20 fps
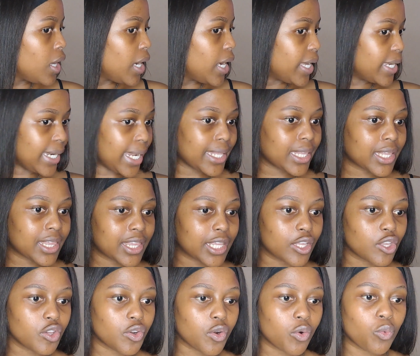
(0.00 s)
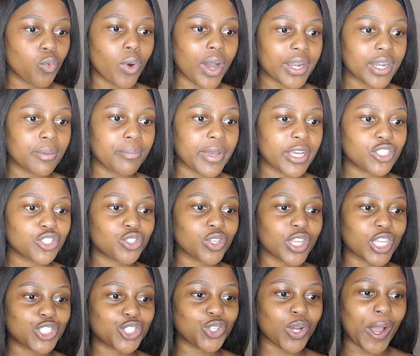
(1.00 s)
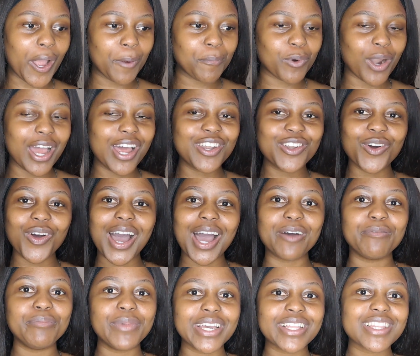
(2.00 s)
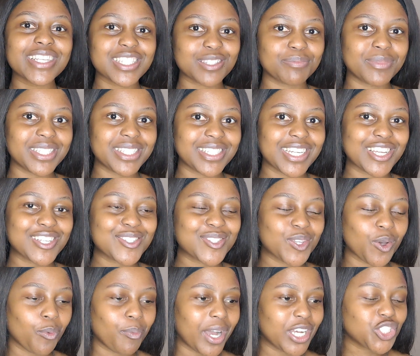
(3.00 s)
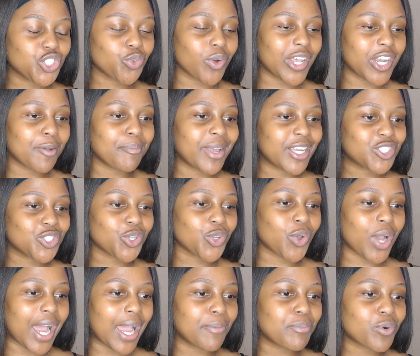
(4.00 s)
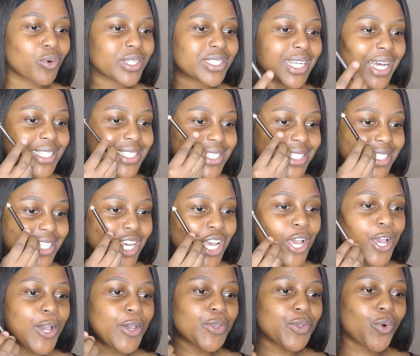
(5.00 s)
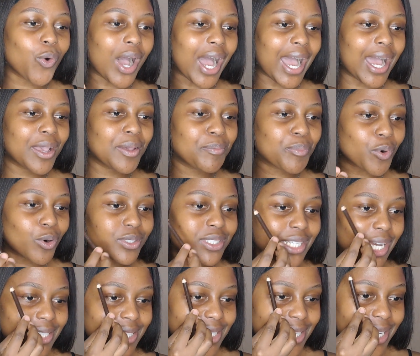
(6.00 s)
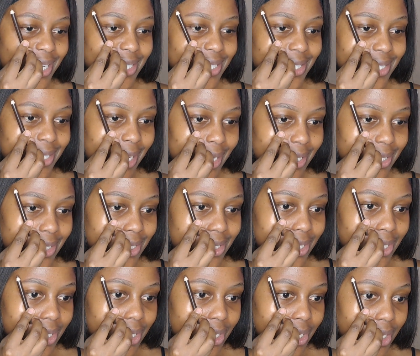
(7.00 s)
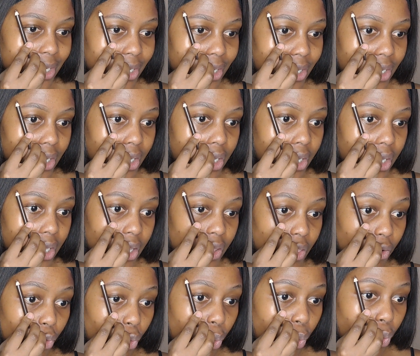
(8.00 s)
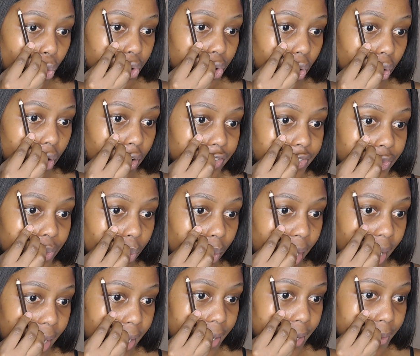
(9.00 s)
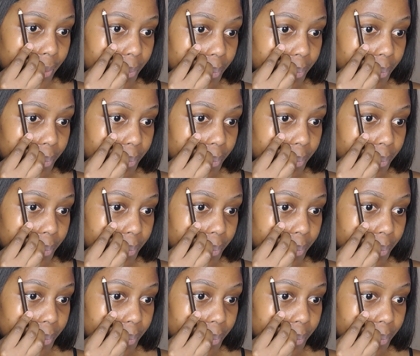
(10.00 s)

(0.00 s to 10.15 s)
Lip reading: Another thing, you don't want to make sure that your eyebrow, I know I made this mistake so much, you want to make sure your eyebrow doesn't extend the corner of your eye